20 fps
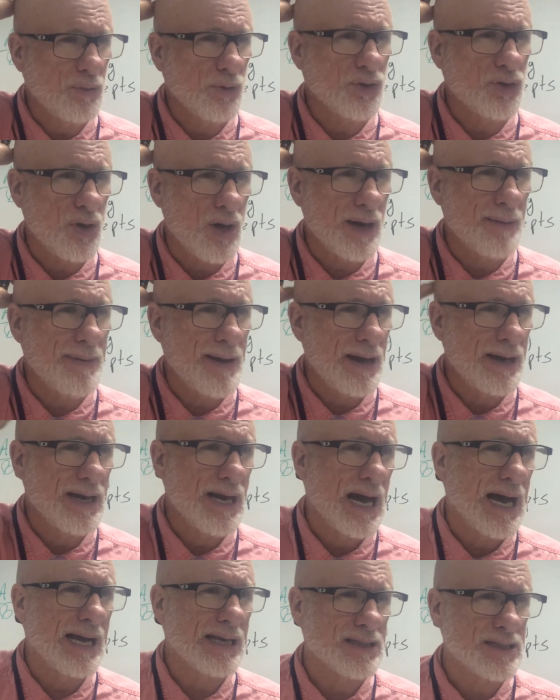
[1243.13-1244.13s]
We'll talk about
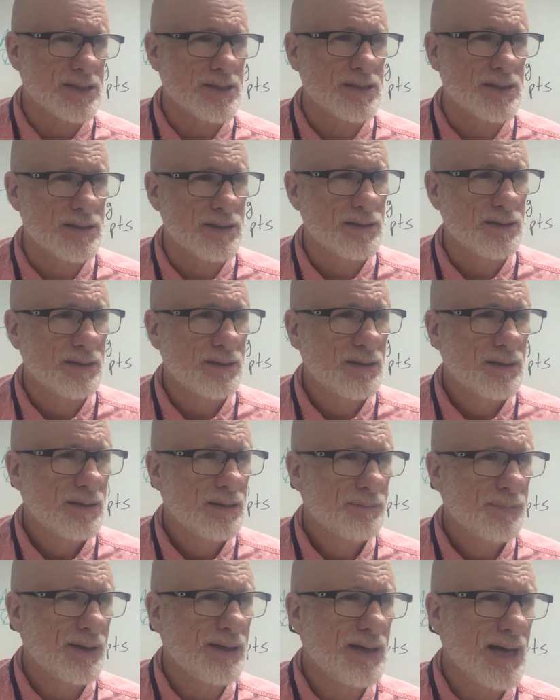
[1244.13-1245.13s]
knots,
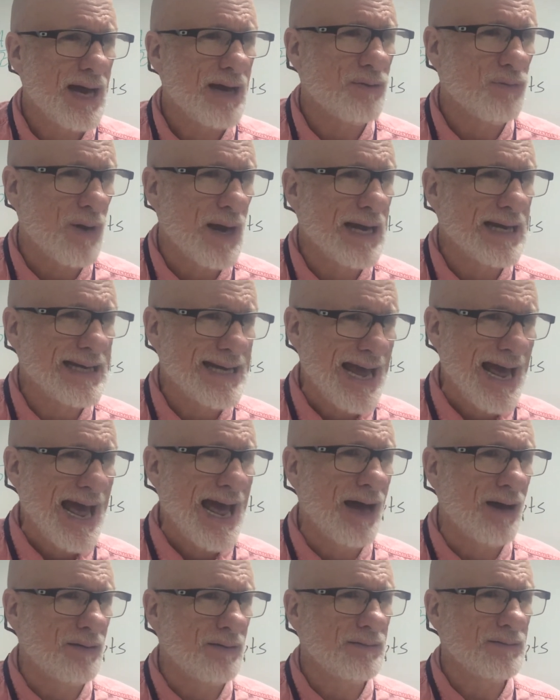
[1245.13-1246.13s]
but not right
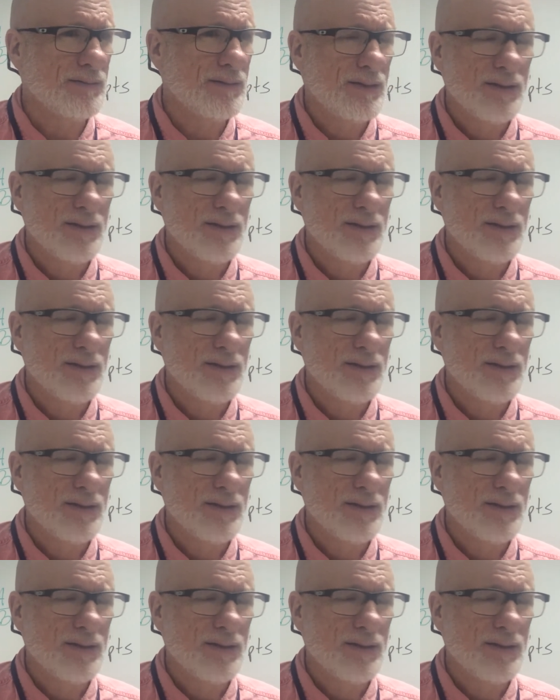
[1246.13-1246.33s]
now.